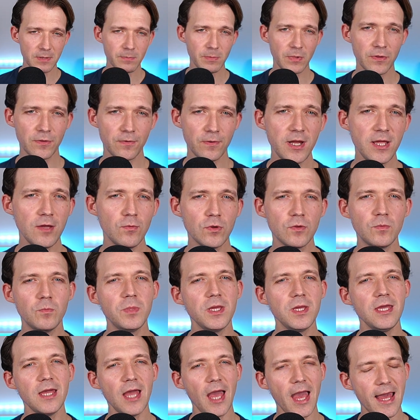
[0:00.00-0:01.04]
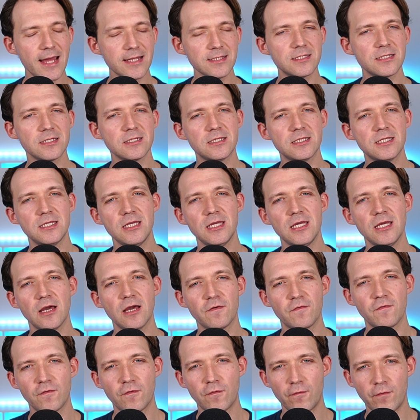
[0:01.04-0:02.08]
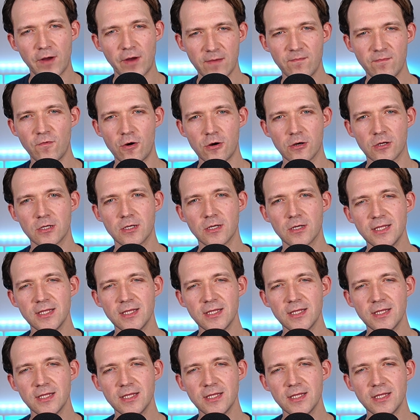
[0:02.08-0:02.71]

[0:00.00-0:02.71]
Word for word: number three would be entity Entity Framework.